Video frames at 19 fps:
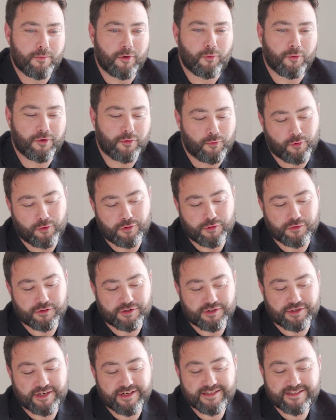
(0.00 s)
But what you're
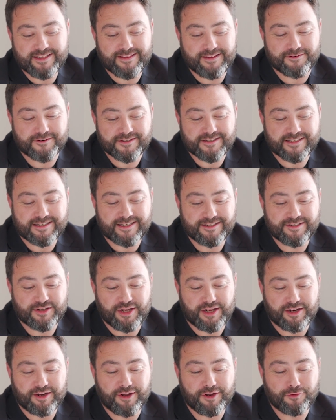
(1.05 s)
suggesting there is
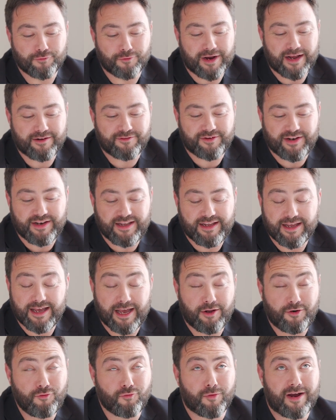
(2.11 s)
essentially an
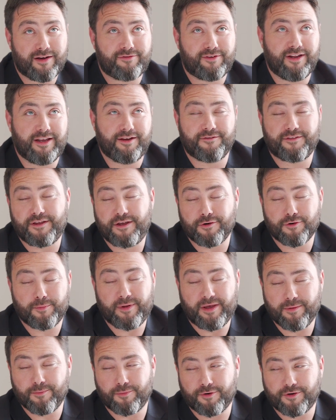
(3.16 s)
unraveling of the
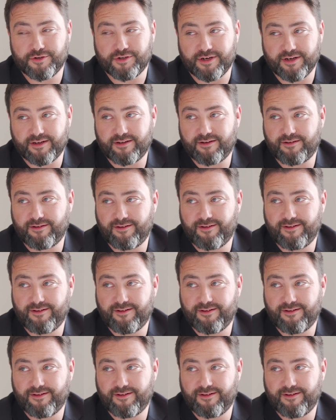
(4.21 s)
European project.